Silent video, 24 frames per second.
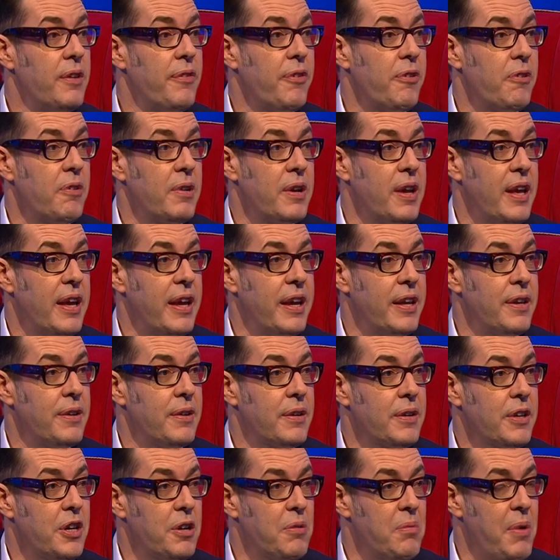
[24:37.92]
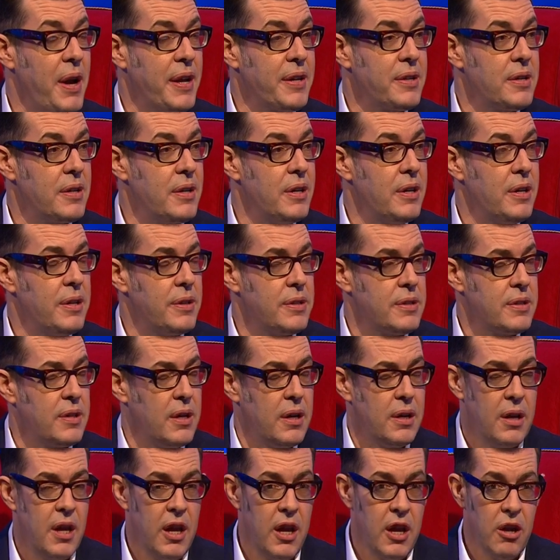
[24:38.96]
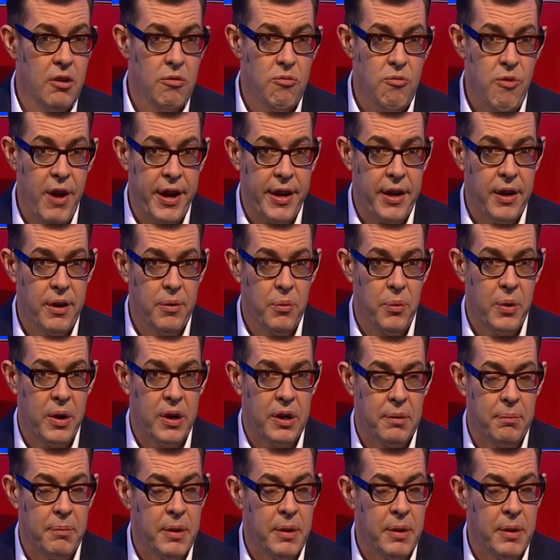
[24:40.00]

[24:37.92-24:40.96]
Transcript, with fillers: for an incorrect answer. Rick won